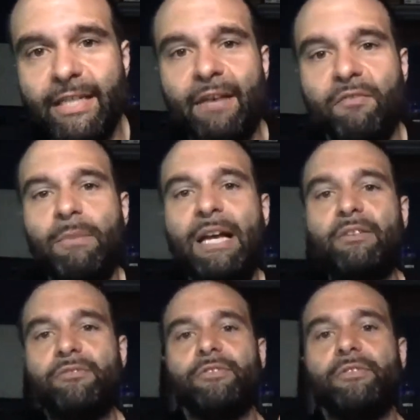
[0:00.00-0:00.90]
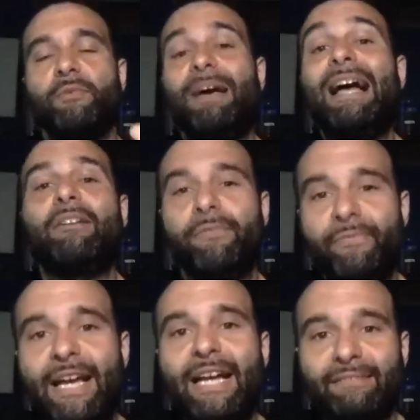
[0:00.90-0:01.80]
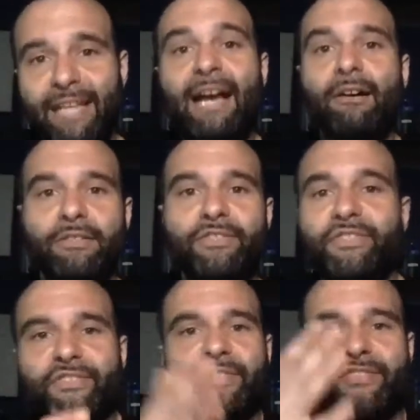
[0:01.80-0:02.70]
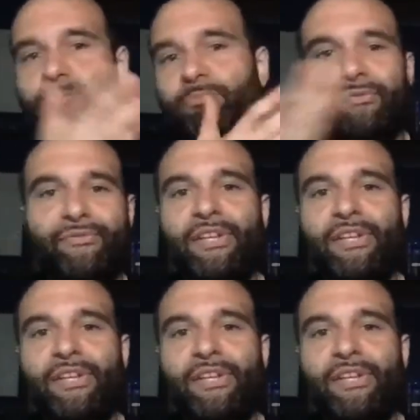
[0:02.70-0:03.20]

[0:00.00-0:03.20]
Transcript: Now, the matter of fact now is just to simply